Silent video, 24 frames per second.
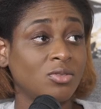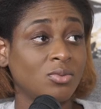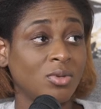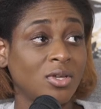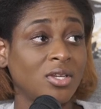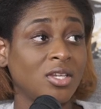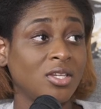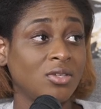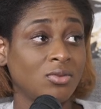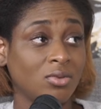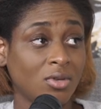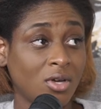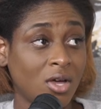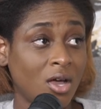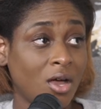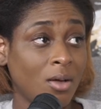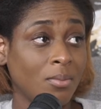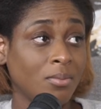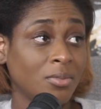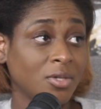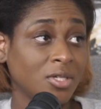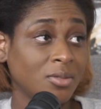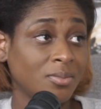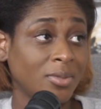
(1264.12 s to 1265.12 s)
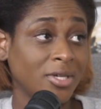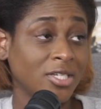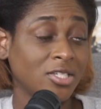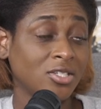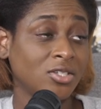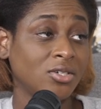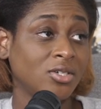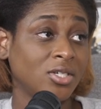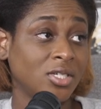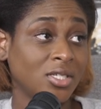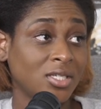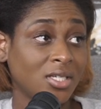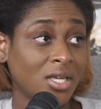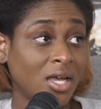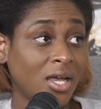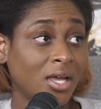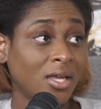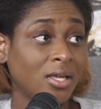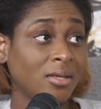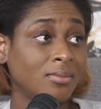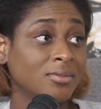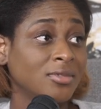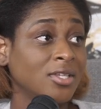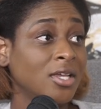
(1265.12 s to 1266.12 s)
we need to accomplish by certain
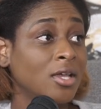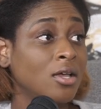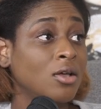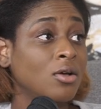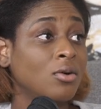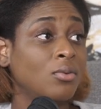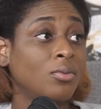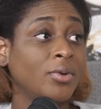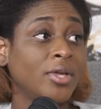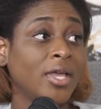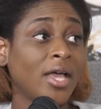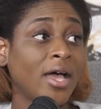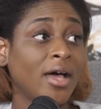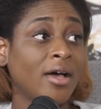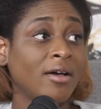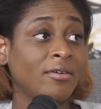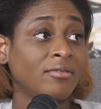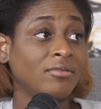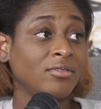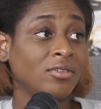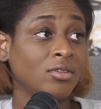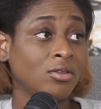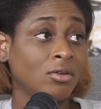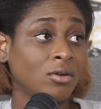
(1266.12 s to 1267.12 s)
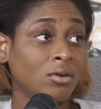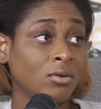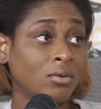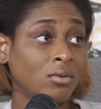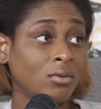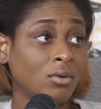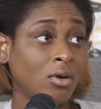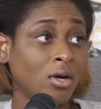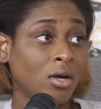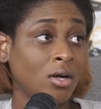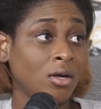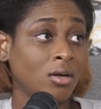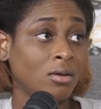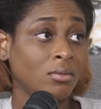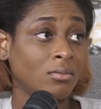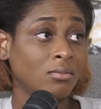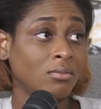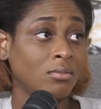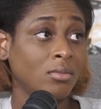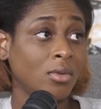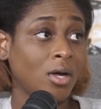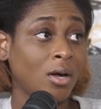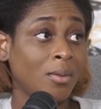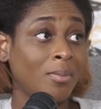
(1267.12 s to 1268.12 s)
times we have you know
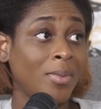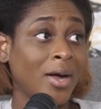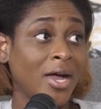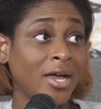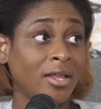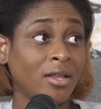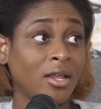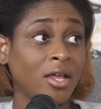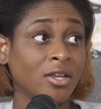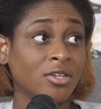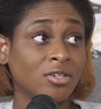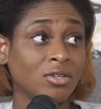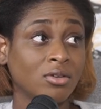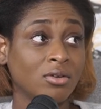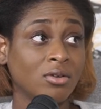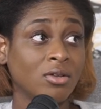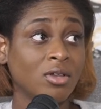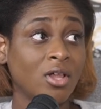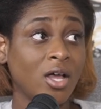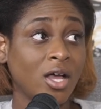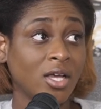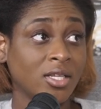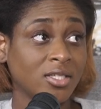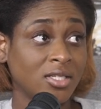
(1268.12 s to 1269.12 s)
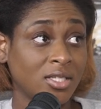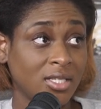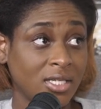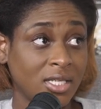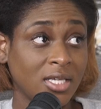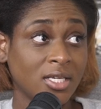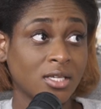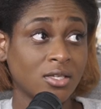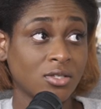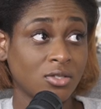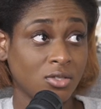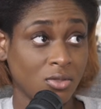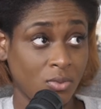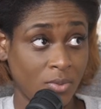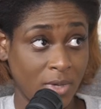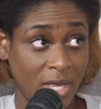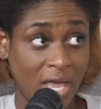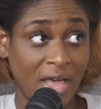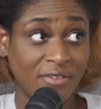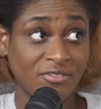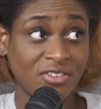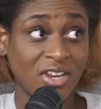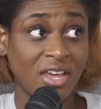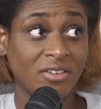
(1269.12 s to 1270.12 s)
um, our biological clocks tick so we
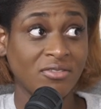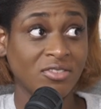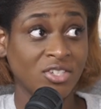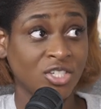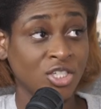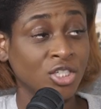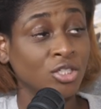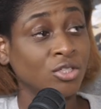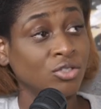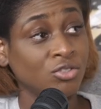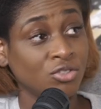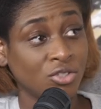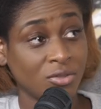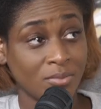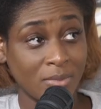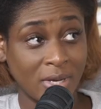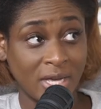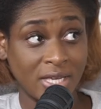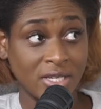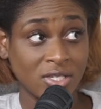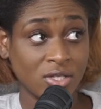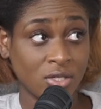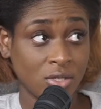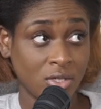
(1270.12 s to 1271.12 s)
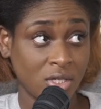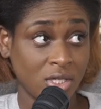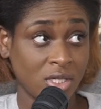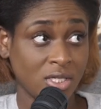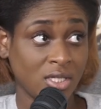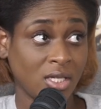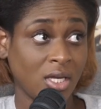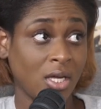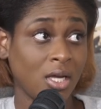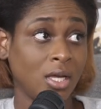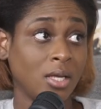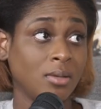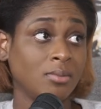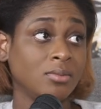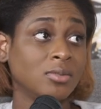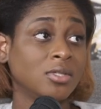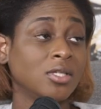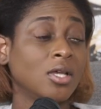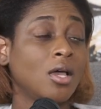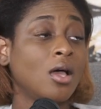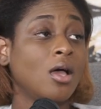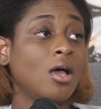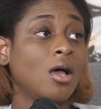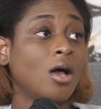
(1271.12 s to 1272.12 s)
have to have children by certain times
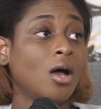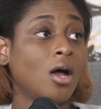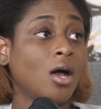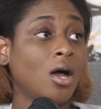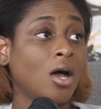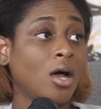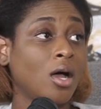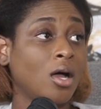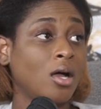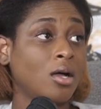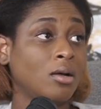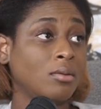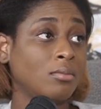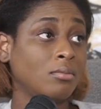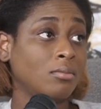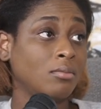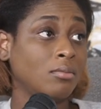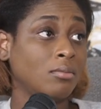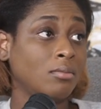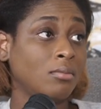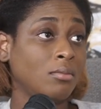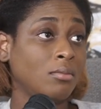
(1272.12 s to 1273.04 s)
um,